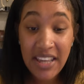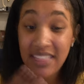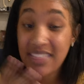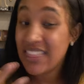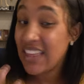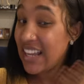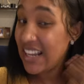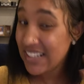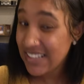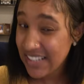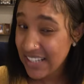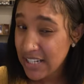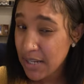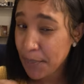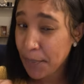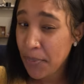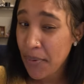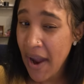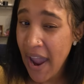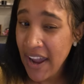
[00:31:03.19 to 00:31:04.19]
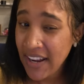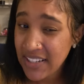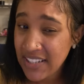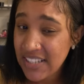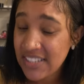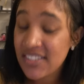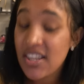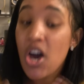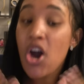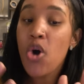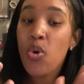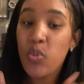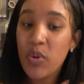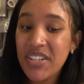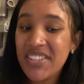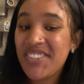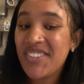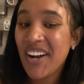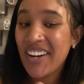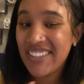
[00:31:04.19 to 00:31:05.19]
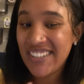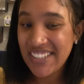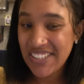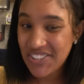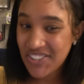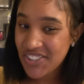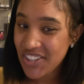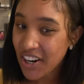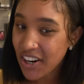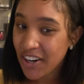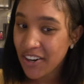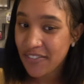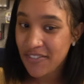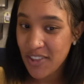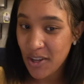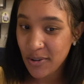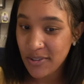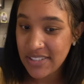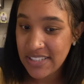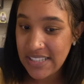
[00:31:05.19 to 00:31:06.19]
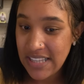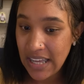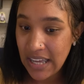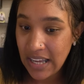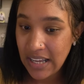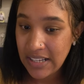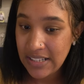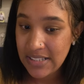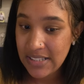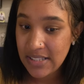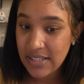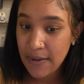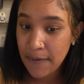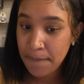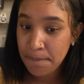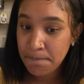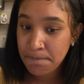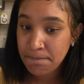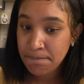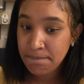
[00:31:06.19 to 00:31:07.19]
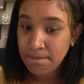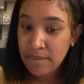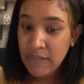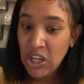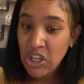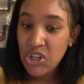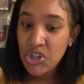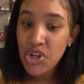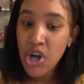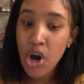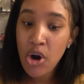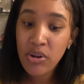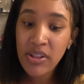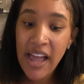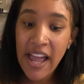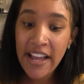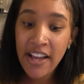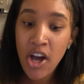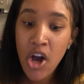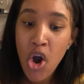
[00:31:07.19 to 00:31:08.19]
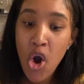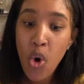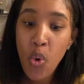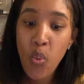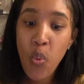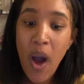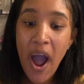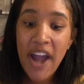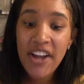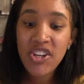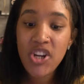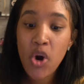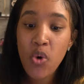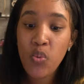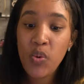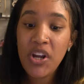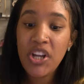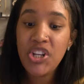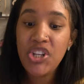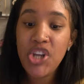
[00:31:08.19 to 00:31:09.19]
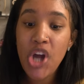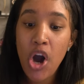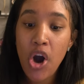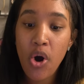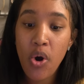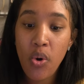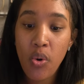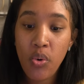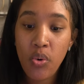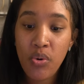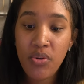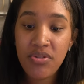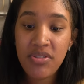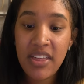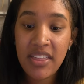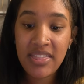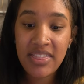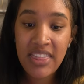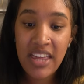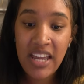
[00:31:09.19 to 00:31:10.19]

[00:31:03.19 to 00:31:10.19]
in things into practice, we start to serve those things. You know, like, why don't we know why